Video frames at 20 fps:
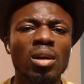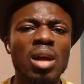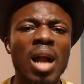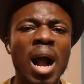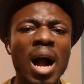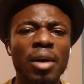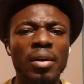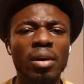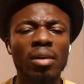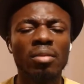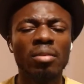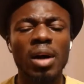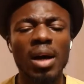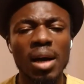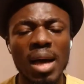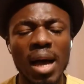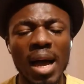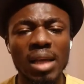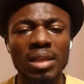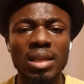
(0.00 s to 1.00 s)

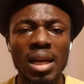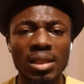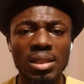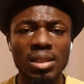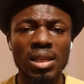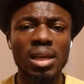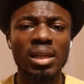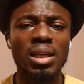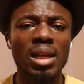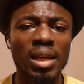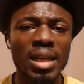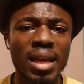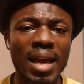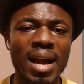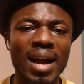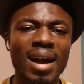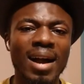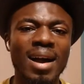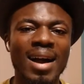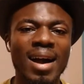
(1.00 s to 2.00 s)
However, as I said
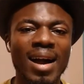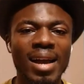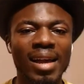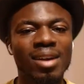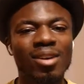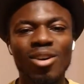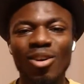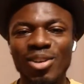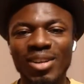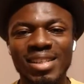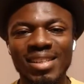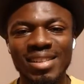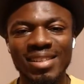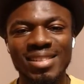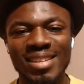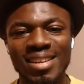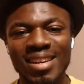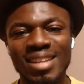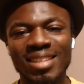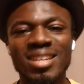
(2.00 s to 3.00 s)
earlier, I call
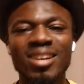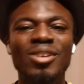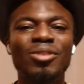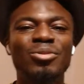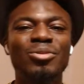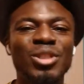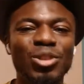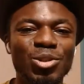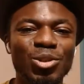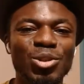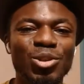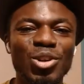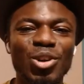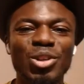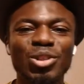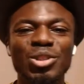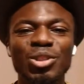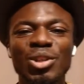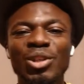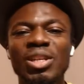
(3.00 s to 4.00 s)
it a letter of
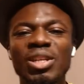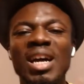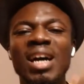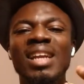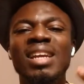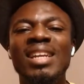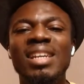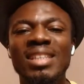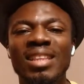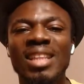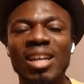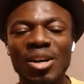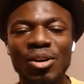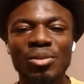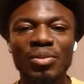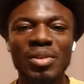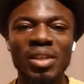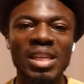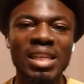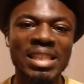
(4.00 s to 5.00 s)
introduction and letter
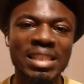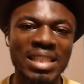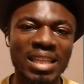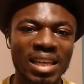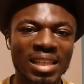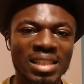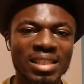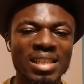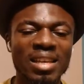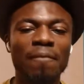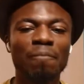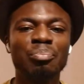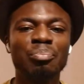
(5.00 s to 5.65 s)
of intent.